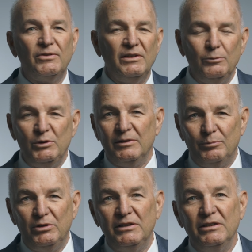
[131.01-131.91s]
We can
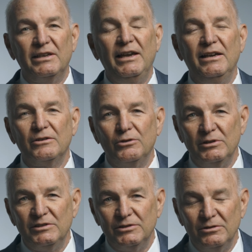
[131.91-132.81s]
put it in a
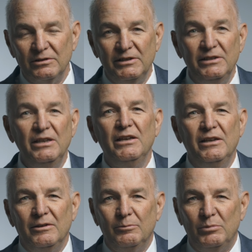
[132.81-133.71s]
category, certainly,
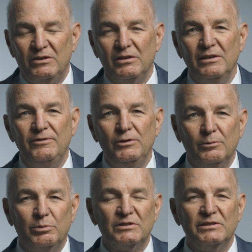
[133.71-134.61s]
but to give you a
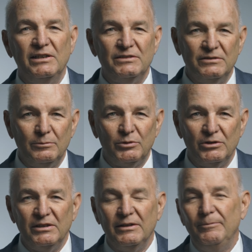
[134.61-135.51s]
precise number